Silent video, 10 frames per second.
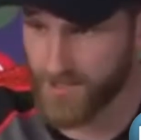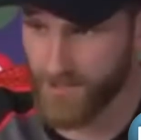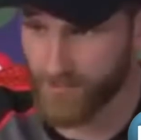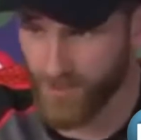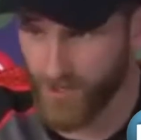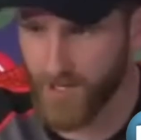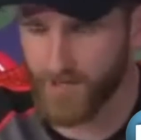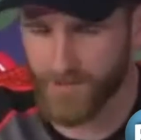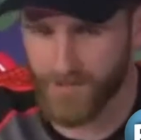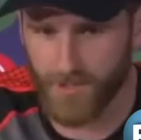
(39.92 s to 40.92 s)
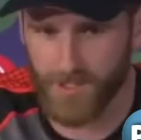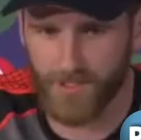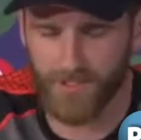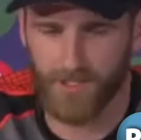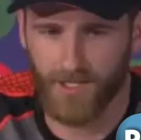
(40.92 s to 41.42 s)
and prior as well.
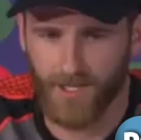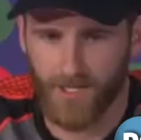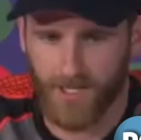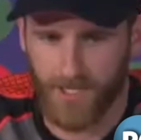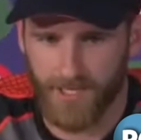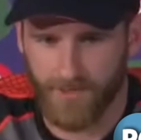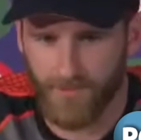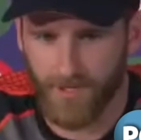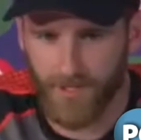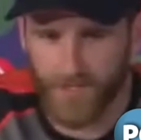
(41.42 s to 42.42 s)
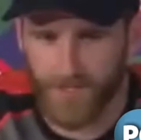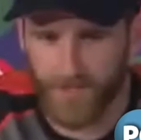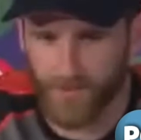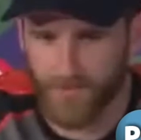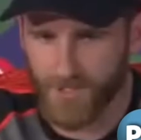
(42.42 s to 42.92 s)
And I
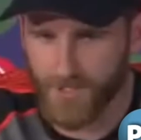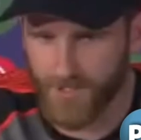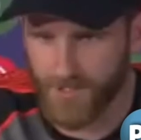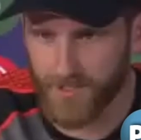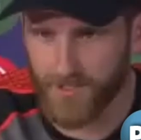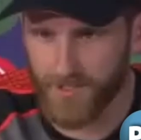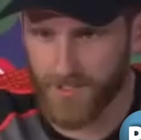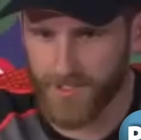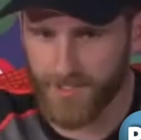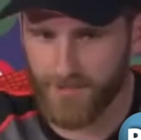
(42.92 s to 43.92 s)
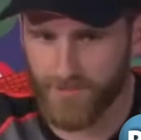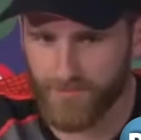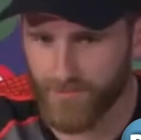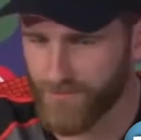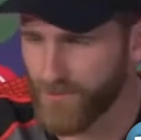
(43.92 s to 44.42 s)
think we mentioned
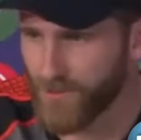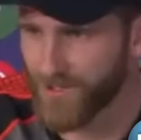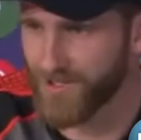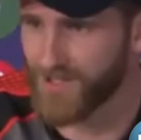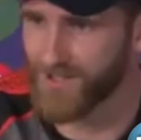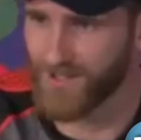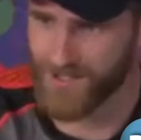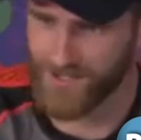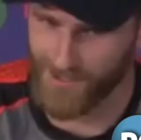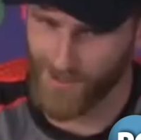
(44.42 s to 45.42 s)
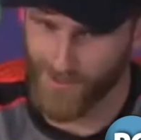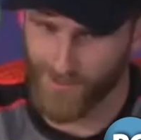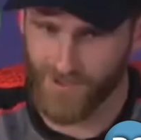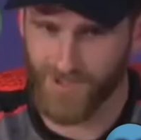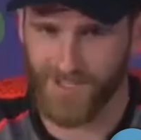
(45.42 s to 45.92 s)
that before that there's
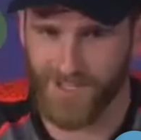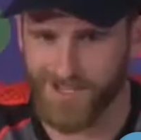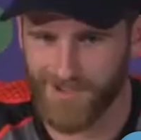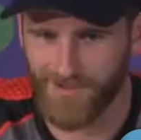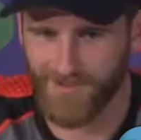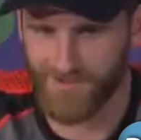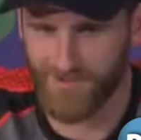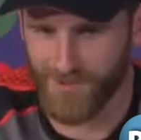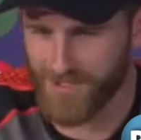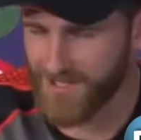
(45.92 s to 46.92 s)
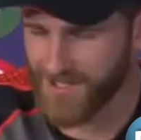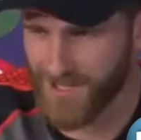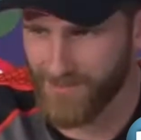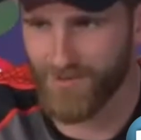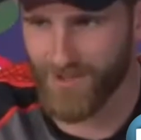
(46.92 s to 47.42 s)
there's a
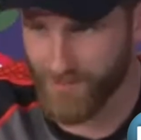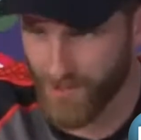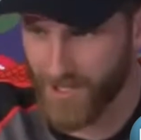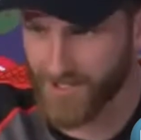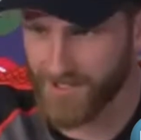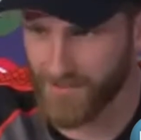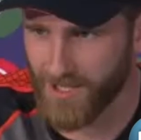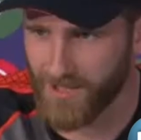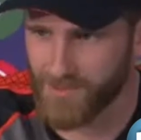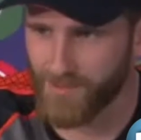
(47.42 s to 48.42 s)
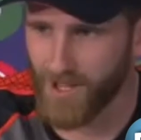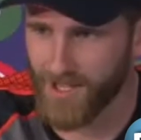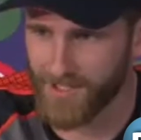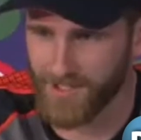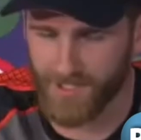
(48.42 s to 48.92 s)
number of other parts to perhaps
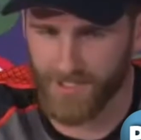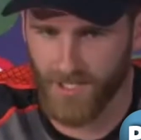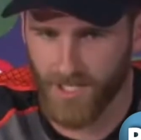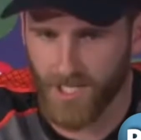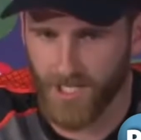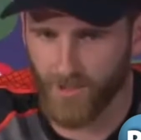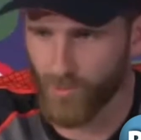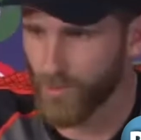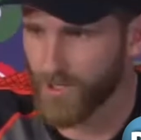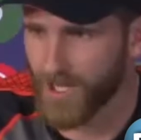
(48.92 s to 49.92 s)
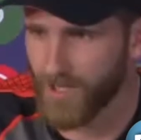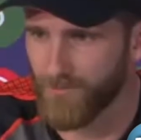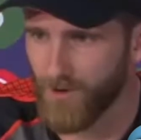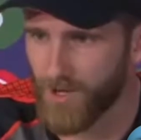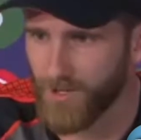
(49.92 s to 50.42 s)
playing in a World Cup
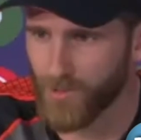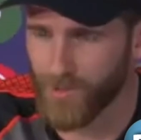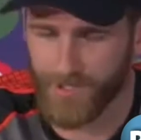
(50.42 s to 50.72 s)
final,